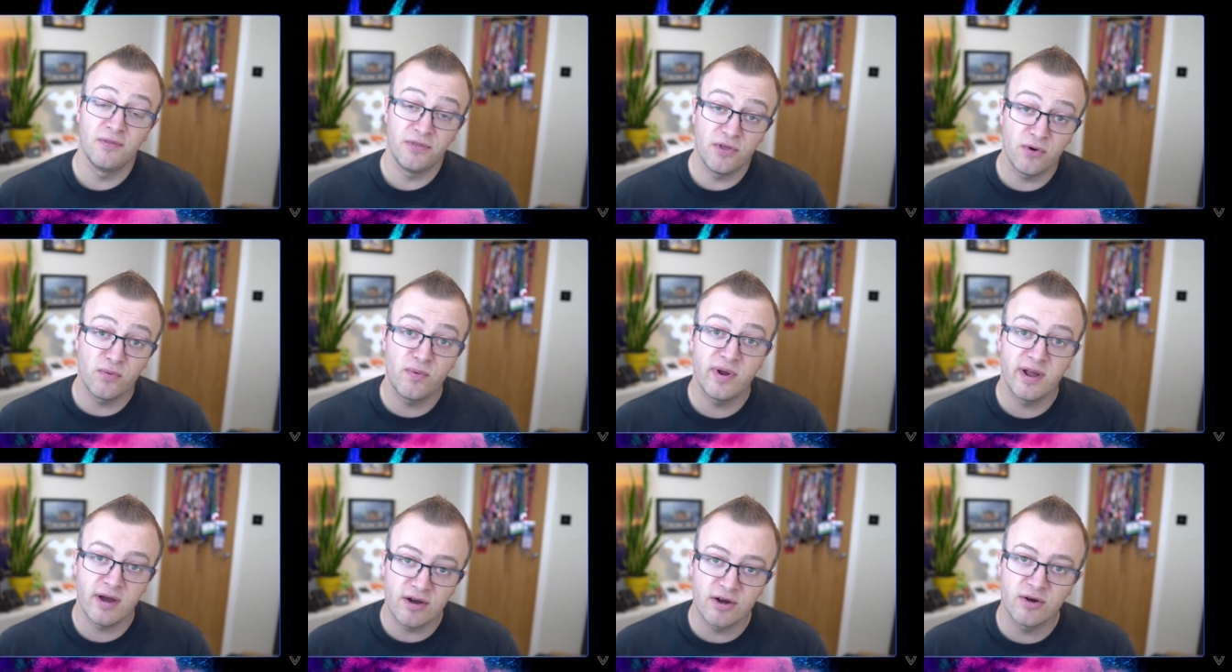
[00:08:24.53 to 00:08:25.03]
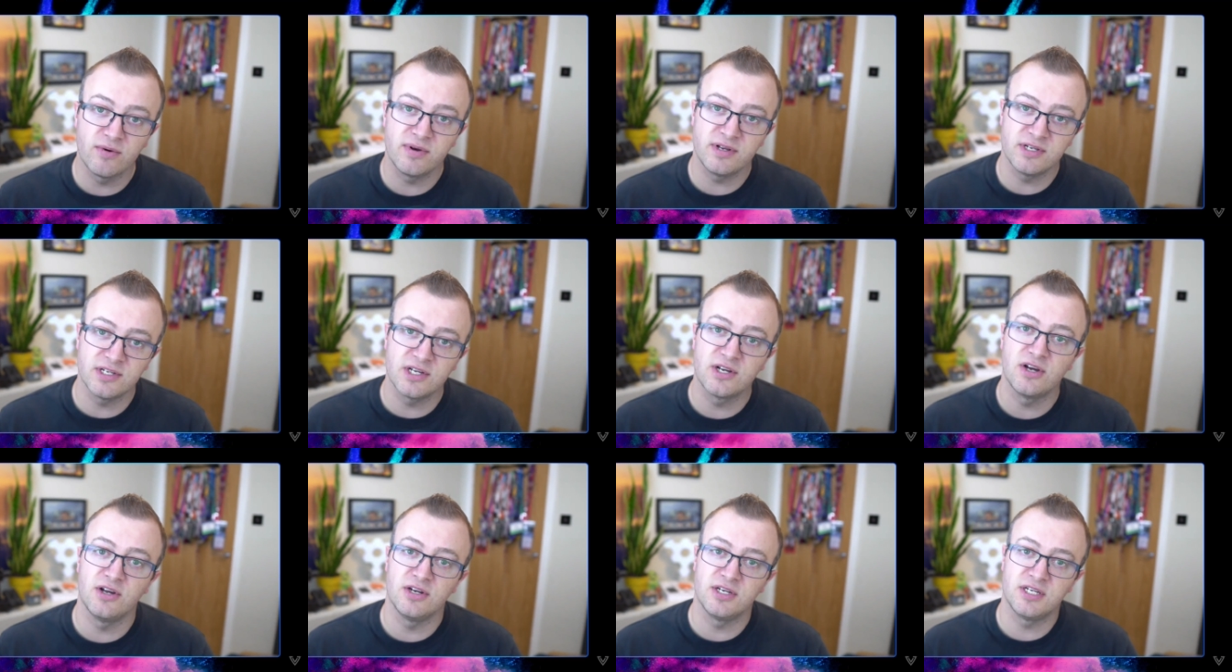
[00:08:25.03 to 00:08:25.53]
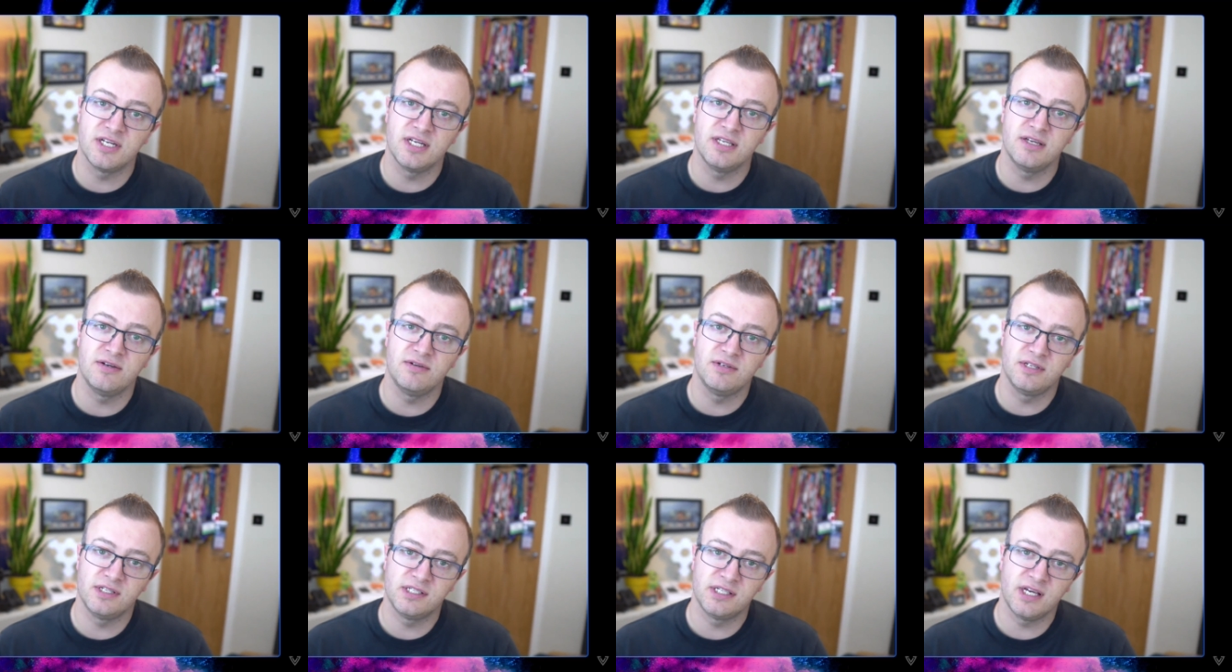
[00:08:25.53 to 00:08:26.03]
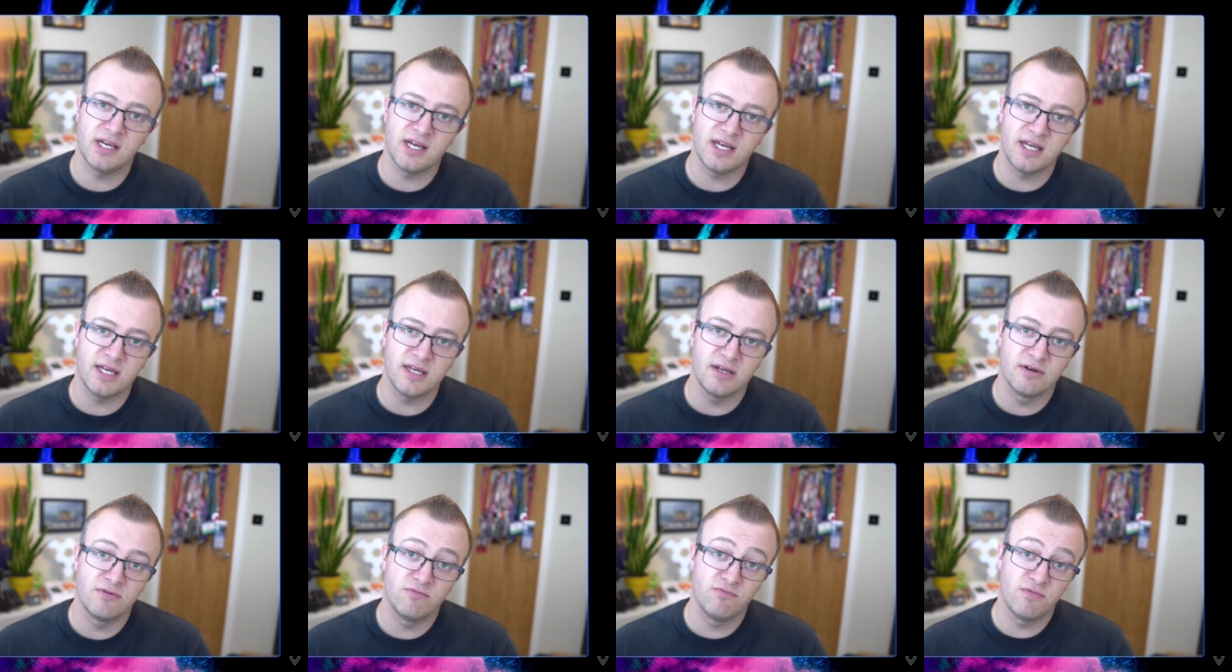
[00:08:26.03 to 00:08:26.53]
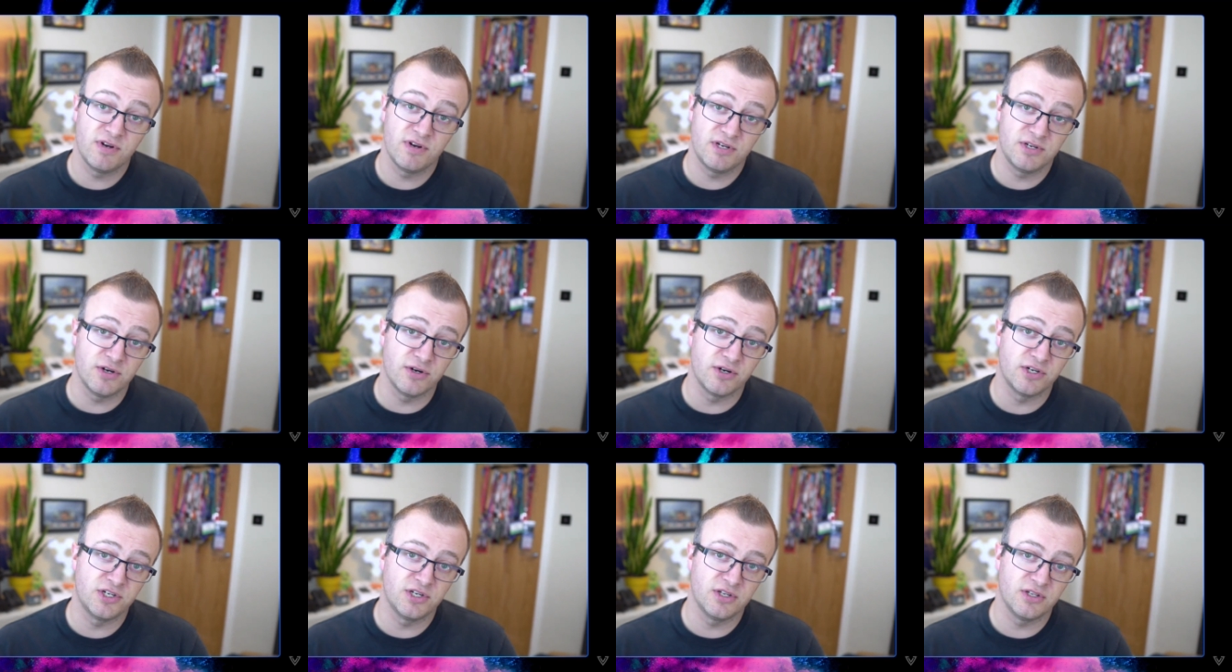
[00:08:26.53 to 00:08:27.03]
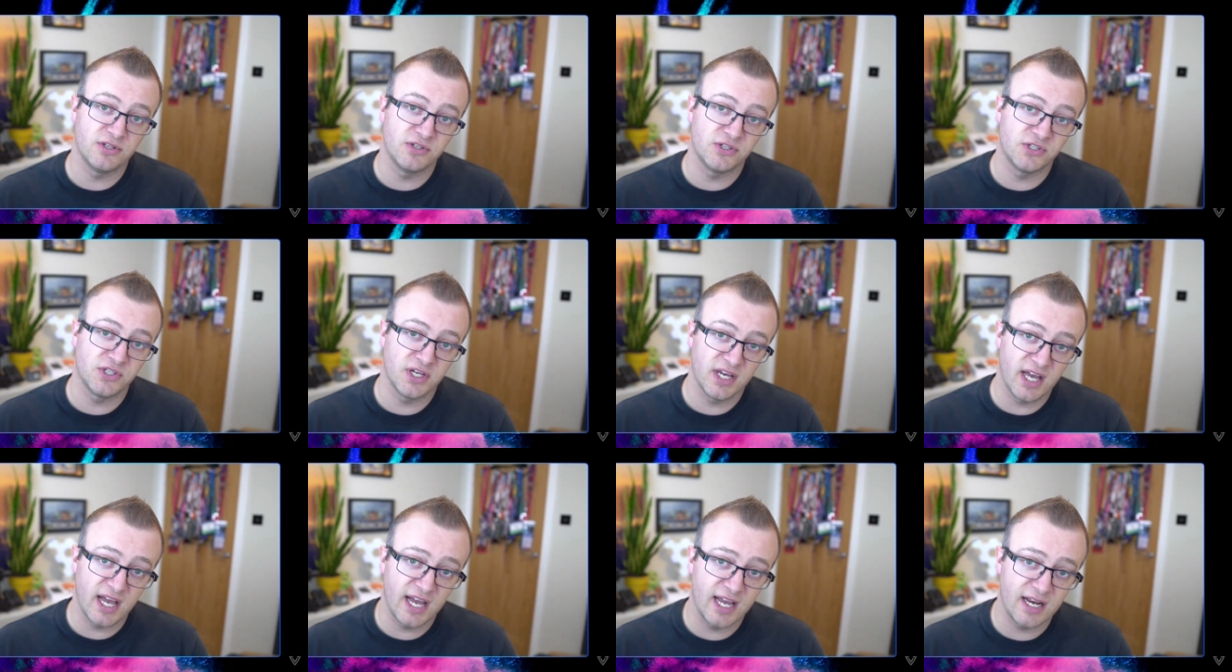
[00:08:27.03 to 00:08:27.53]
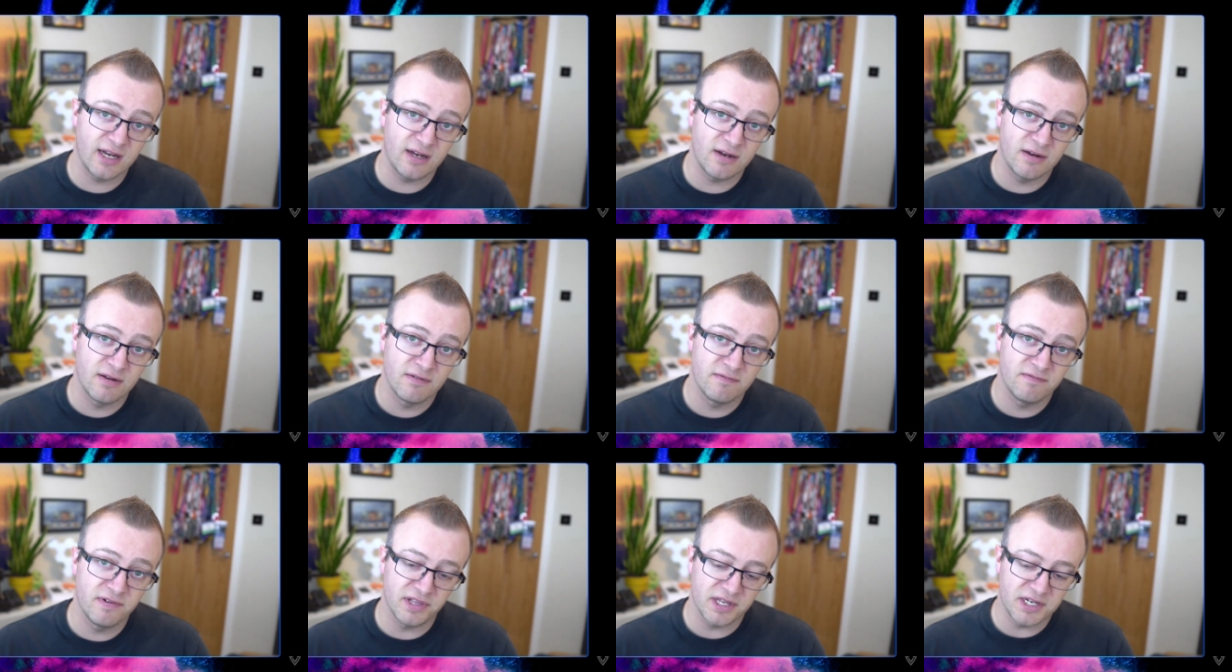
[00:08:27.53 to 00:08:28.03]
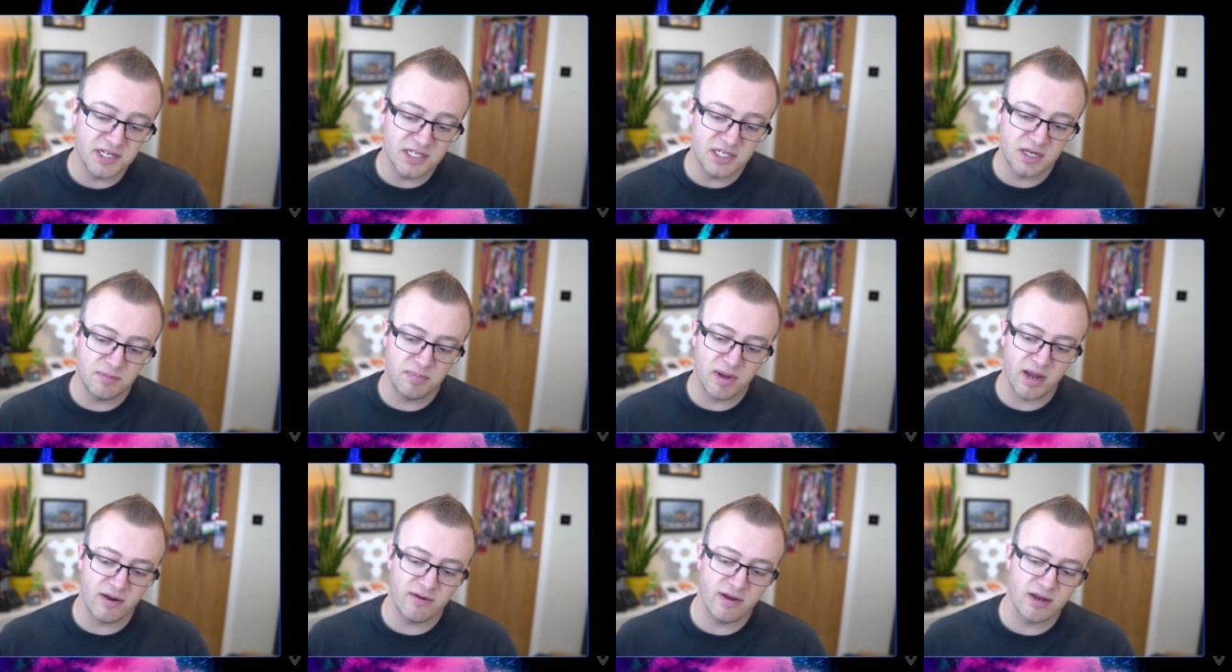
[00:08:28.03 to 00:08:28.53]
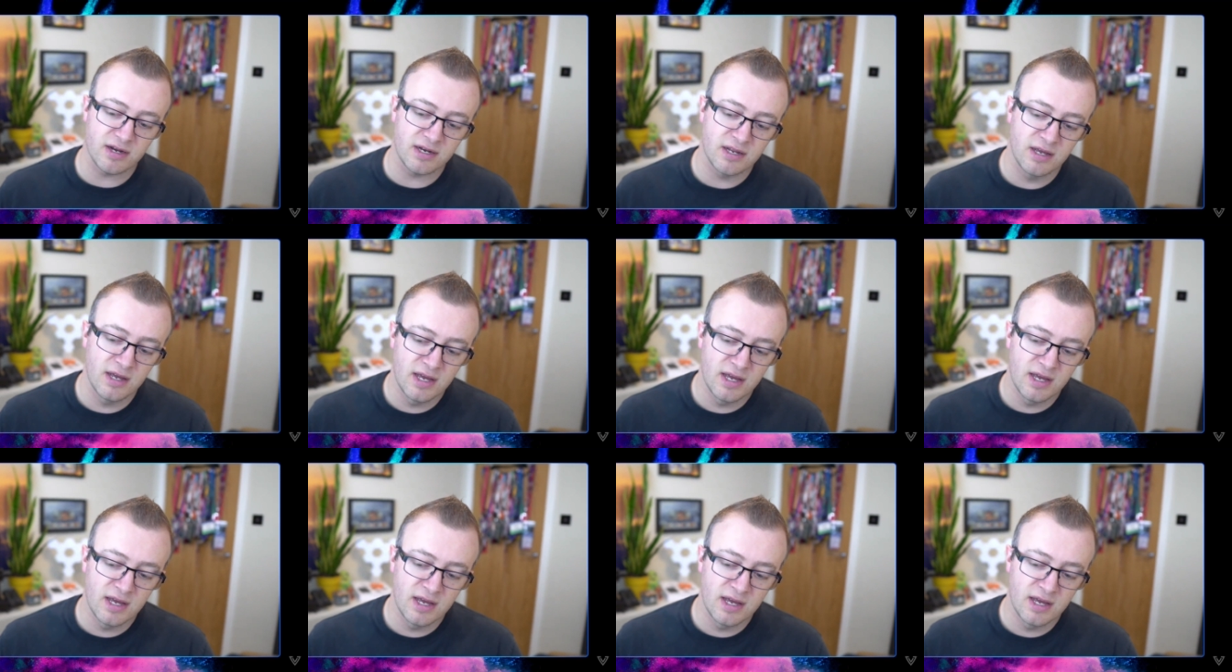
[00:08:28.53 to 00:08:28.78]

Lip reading: that we are going to continue to see reductions in validity period.